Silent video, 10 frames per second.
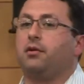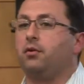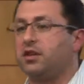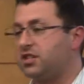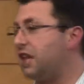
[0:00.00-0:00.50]

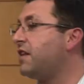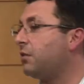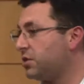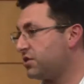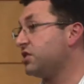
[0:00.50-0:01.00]
let's see if
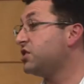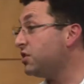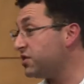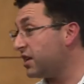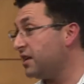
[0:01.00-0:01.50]
everyone starts
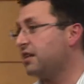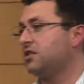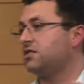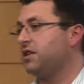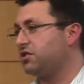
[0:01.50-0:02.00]
using it.
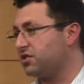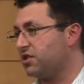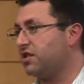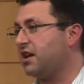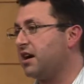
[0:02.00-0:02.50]
Those features
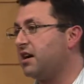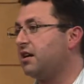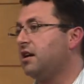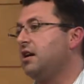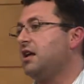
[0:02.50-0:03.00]
are
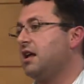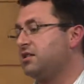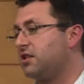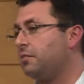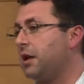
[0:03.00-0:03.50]
there. And
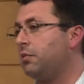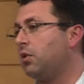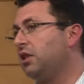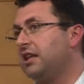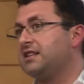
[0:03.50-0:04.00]
some
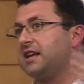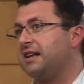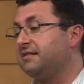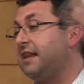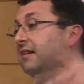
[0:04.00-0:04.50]
people at least
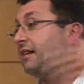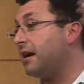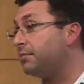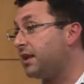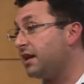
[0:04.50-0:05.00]
get daily
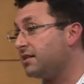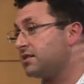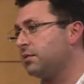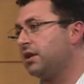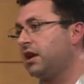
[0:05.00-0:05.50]

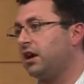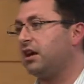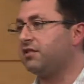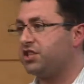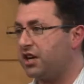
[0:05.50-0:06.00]
updates when the
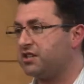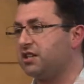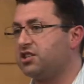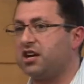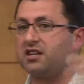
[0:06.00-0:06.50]
caregiver checks
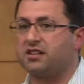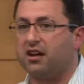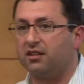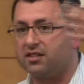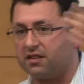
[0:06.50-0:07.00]
in and checks
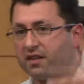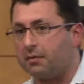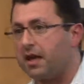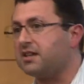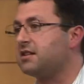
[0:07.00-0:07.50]
out. At least the
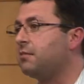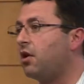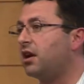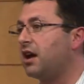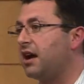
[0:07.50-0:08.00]
family has some
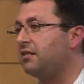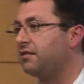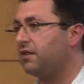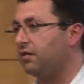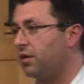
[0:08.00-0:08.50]
archive
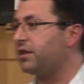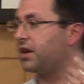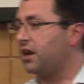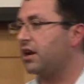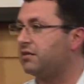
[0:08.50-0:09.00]
of what the
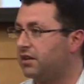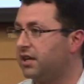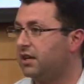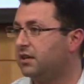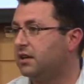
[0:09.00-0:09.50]
caregiver
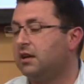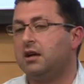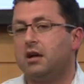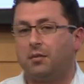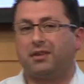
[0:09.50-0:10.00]
did.
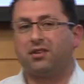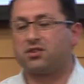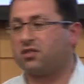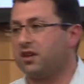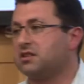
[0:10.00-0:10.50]
But
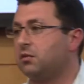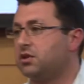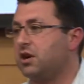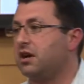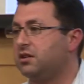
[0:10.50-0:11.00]
those are things that we're
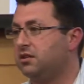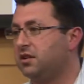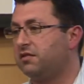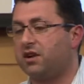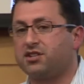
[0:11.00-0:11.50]
trying to do
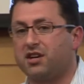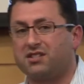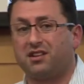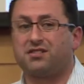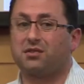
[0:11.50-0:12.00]
to differentiate
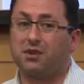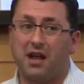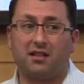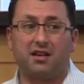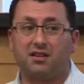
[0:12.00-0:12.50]
ourselves. The
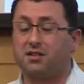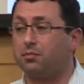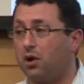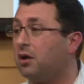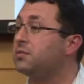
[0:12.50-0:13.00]
reality is the
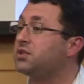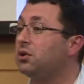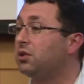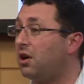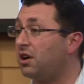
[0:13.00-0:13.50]
problem's
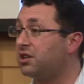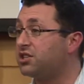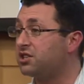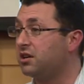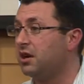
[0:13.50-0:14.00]
so
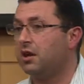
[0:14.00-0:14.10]
large